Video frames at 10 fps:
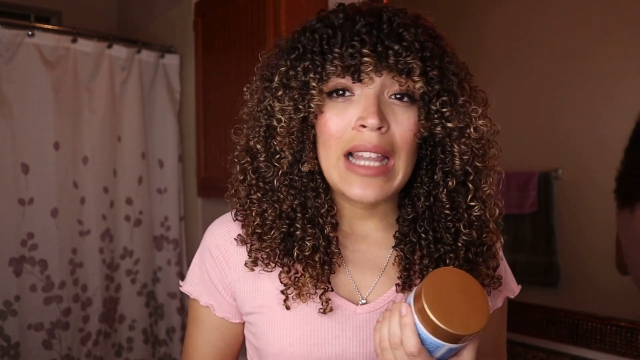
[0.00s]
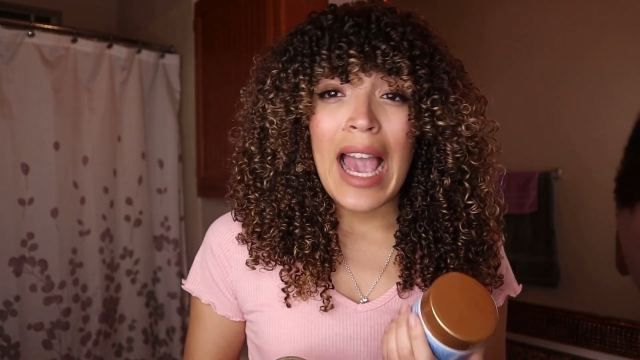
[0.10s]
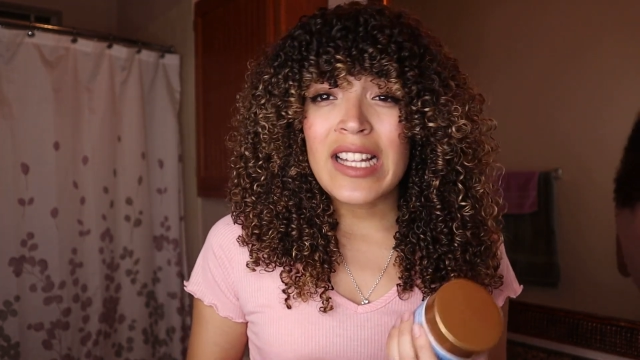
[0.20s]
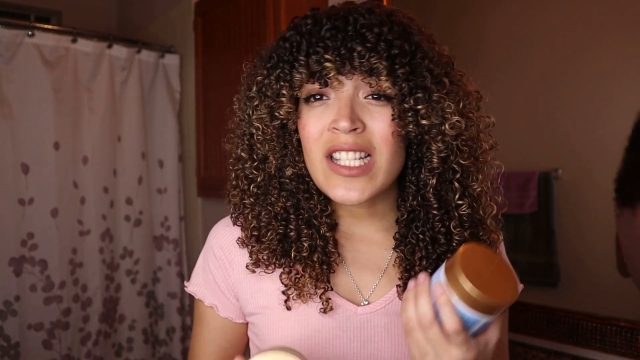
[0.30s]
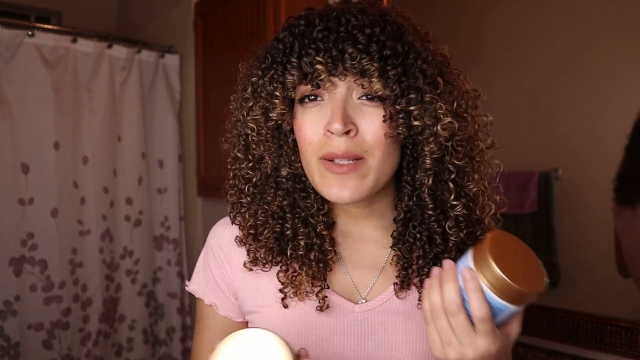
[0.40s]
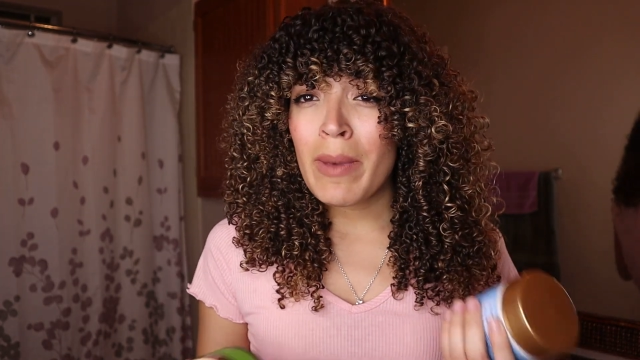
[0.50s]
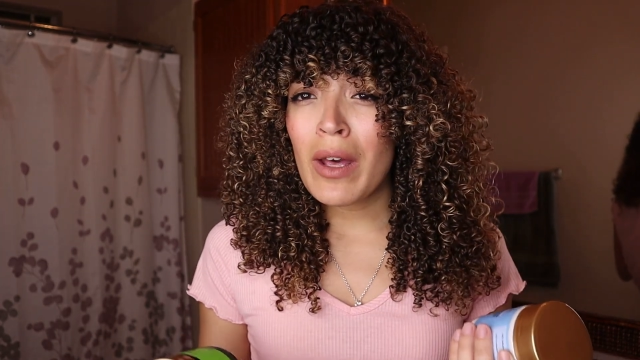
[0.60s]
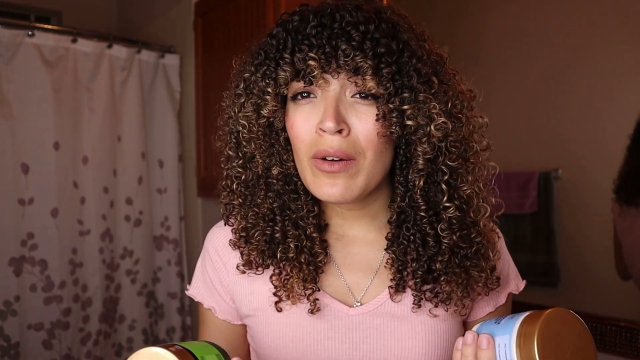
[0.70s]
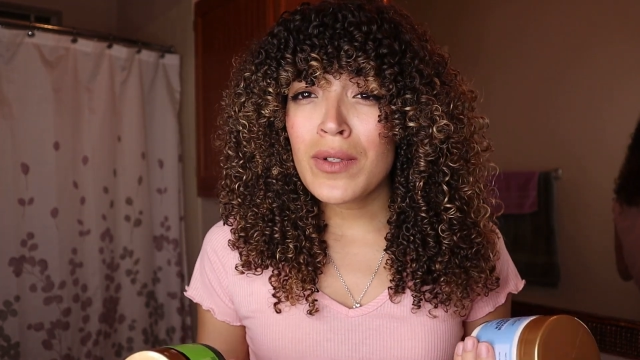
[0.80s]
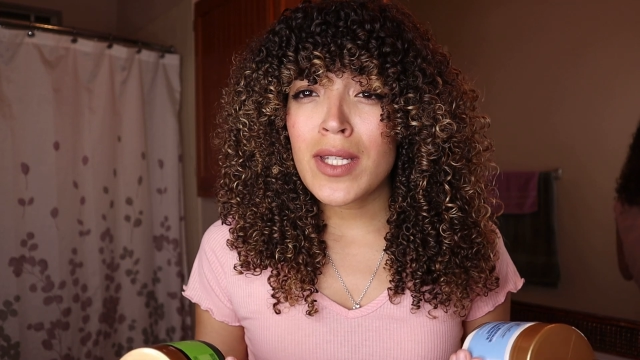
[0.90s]
light
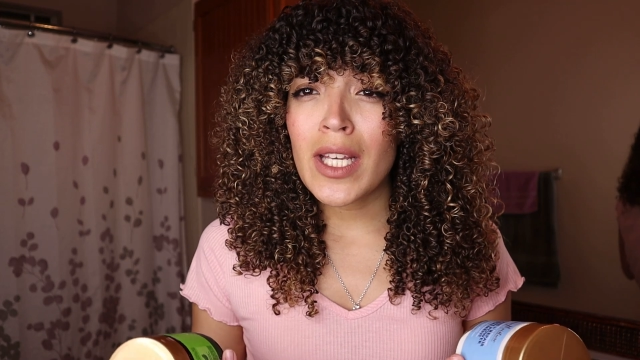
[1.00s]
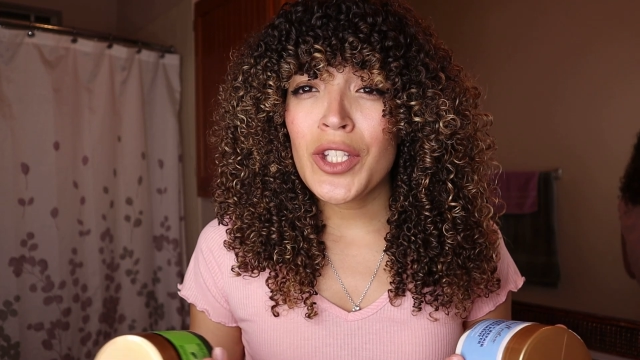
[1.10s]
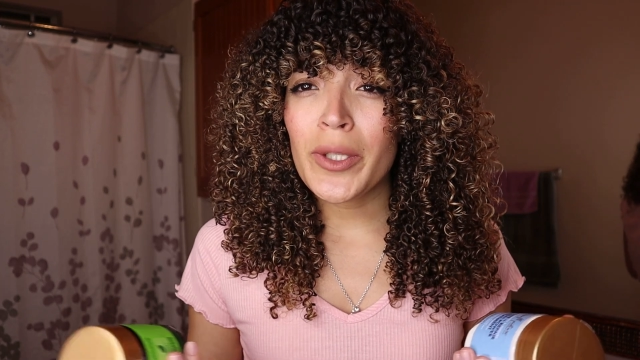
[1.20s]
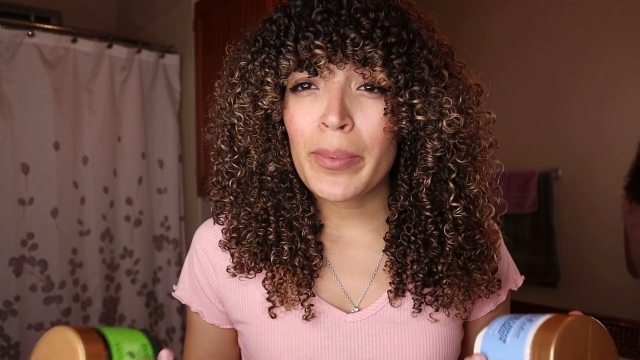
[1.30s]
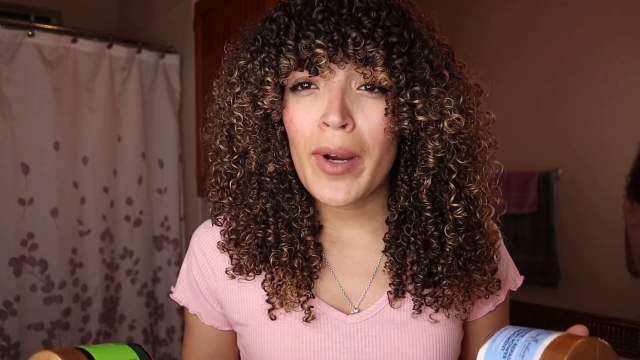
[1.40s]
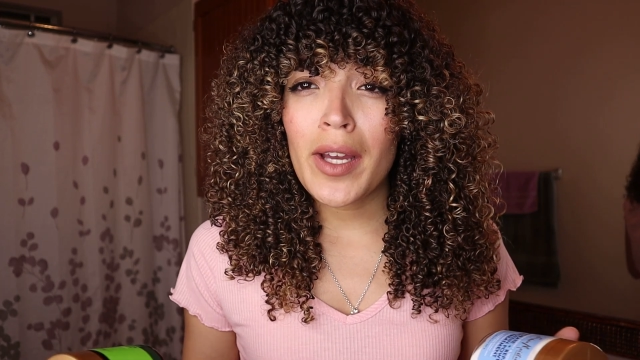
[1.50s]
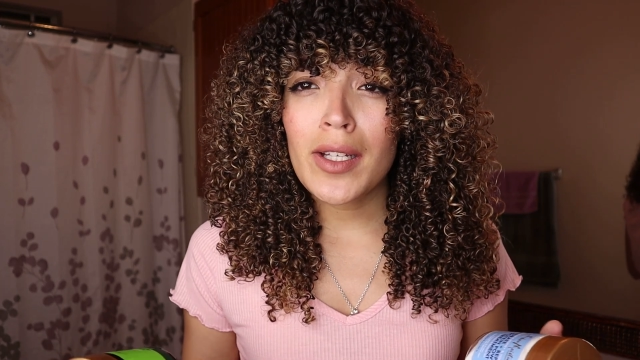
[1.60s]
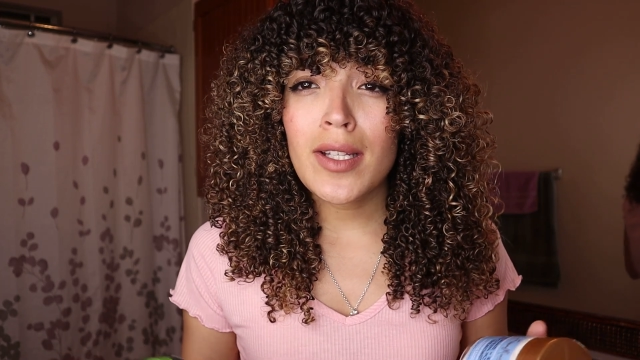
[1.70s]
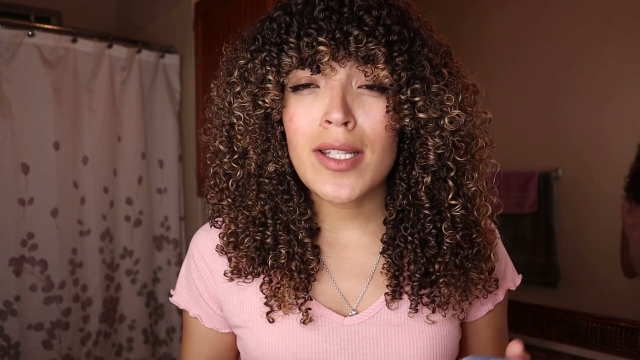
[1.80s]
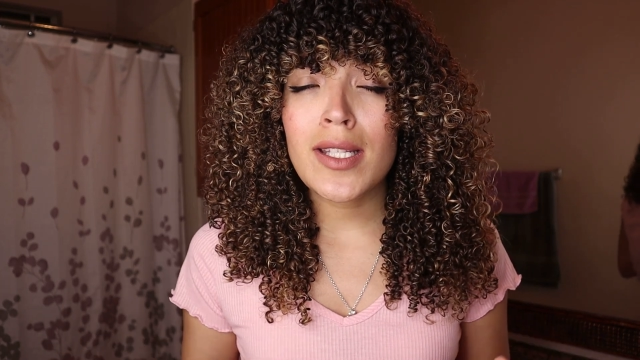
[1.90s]
smells in your
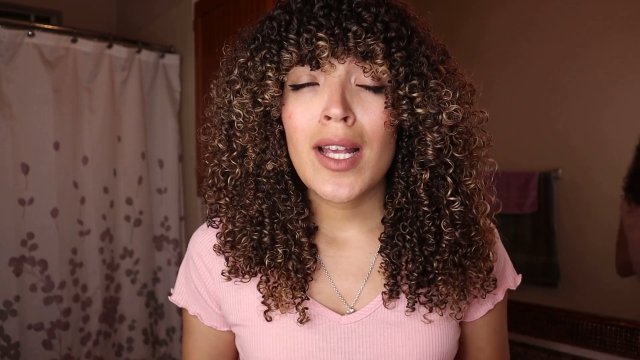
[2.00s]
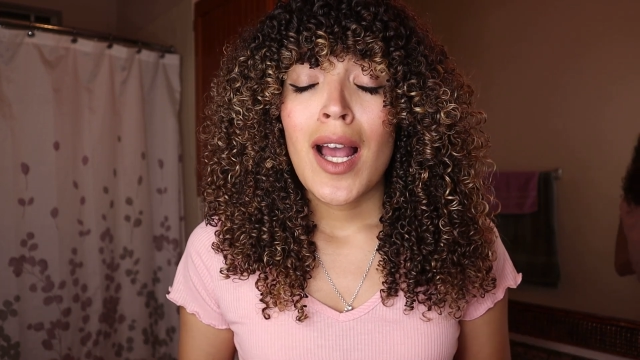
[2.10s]
products,